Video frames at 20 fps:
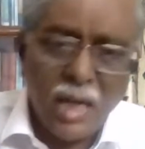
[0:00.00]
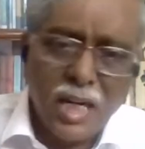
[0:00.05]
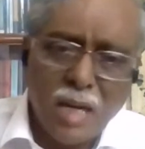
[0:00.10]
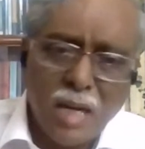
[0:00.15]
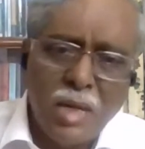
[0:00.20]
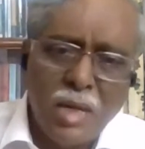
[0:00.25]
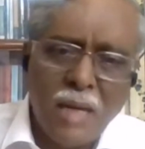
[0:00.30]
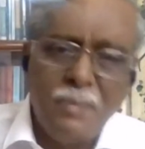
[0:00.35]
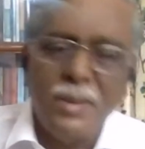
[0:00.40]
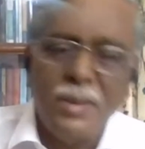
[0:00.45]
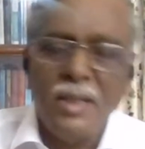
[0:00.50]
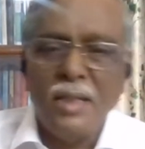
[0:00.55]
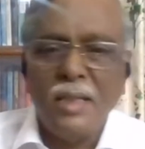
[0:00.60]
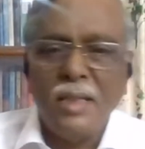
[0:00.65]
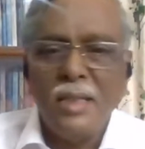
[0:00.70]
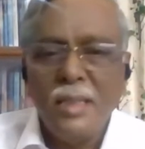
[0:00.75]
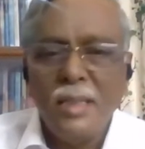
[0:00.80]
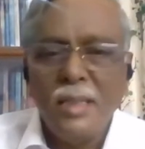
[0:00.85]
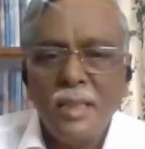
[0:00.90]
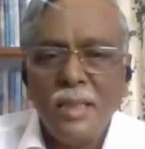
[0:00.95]
And I'm
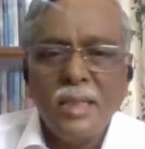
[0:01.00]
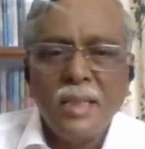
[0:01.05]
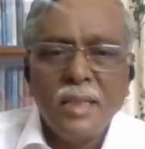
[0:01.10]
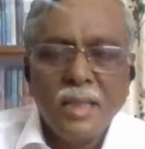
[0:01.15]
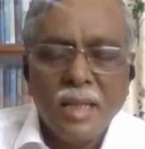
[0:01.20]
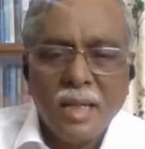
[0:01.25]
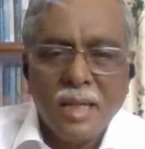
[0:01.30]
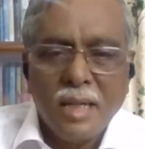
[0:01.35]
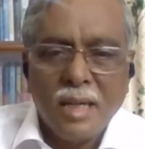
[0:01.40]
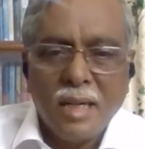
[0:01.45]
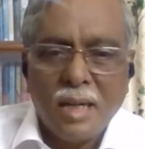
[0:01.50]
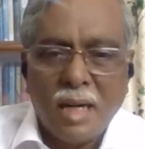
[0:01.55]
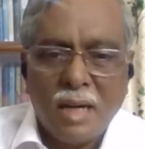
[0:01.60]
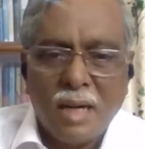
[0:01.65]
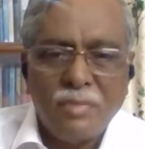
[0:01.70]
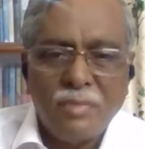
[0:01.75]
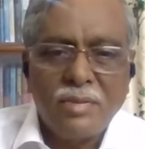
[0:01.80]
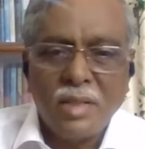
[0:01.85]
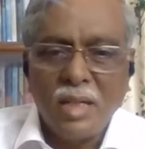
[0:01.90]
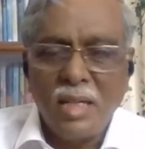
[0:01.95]
happy
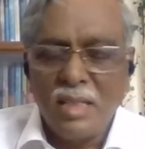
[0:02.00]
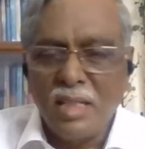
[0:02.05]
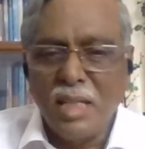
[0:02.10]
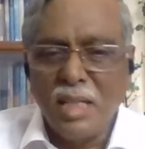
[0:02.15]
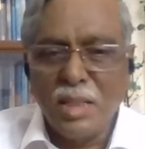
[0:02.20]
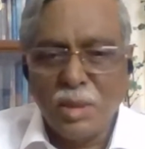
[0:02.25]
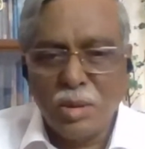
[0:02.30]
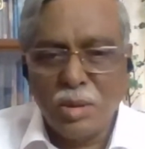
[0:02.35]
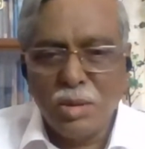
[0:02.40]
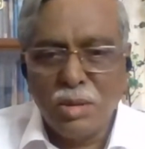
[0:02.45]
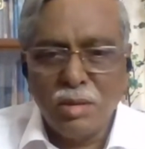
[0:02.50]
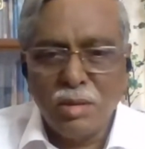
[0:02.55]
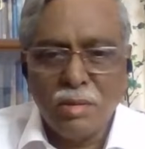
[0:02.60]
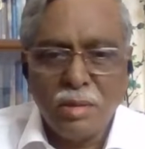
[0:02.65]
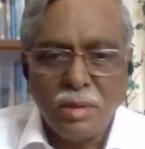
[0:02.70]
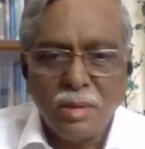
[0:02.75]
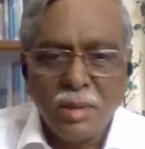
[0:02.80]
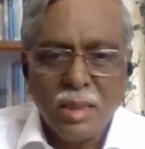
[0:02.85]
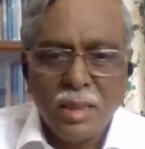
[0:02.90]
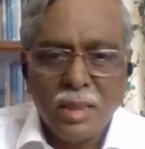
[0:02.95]
after listening
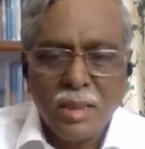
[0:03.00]
to